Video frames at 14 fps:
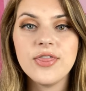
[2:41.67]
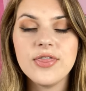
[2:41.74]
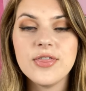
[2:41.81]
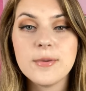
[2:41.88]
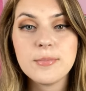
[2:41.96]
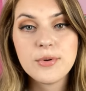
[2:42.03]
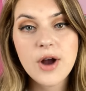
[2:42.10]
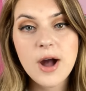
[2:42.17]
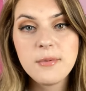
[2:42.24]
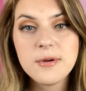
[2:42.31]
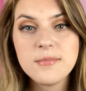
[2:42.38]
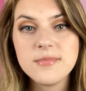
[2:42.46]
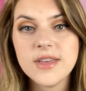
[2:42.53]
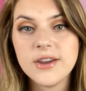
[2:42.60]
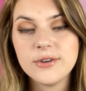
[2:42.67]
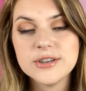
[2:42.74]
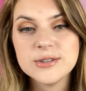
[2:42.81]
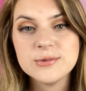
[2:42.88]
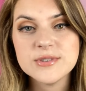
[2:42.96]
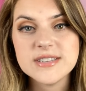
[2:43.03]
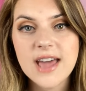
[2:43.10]
The problem that
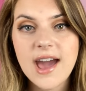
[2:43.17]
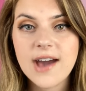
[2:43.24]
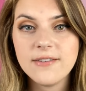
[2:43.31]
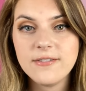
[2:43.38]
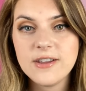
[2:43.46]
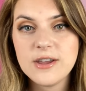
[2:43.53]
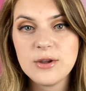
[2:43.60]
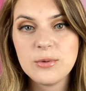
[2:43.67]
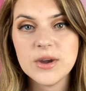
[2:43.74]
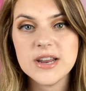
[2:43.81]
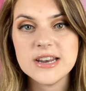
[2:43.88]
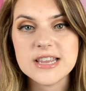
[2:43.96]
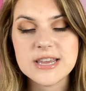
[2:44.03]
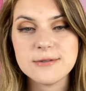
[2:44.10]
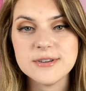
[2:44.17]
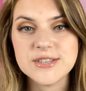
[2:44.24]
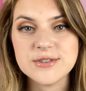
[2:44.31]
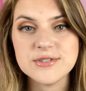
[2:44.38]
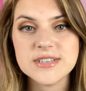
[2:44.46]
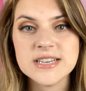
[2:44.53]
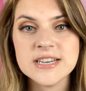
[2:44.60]
Chris was having when he was
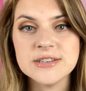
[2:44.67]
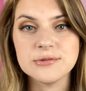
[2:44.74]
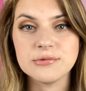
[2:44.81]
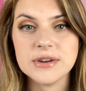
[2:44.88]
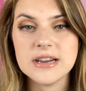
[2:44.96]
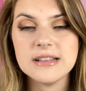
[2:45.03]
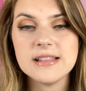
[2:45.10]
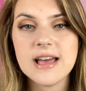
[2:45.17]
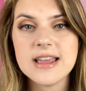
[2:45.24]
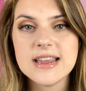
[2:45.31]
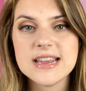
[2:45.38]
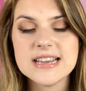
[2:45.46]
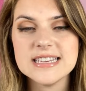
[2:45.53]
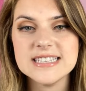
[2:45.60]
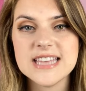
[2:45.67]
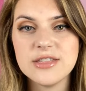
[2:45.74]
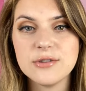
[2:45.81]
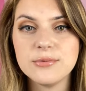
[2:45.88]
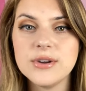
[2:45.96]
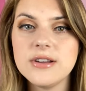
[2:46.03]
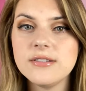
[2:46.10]
using his ring light is that
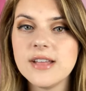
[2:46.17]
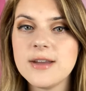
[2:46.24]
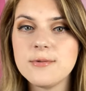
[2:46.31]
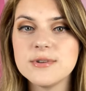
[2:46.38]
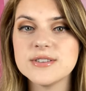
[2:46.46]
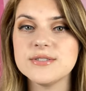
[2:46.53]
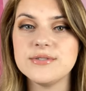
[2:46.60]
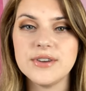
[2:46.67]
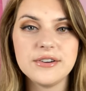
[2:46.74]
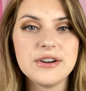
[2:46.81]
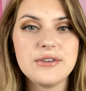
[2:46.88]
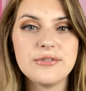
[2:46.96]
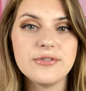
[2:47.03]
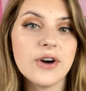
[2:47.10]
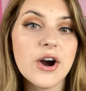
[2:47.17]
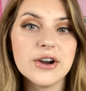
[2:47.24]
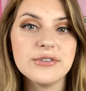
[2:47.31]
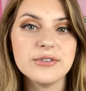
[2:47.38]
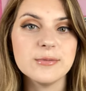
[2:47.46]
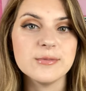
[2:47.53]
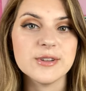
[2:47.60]
the ring light was very far
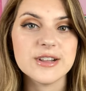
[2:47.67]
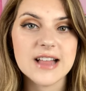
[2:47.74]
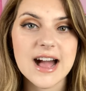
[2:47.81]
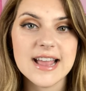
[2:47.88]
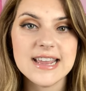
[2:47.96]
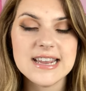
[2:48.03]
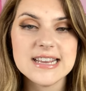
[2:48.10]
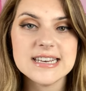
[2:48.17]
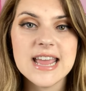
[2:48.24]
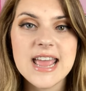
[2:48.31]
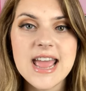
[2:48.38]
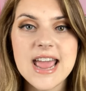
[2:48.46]
from the client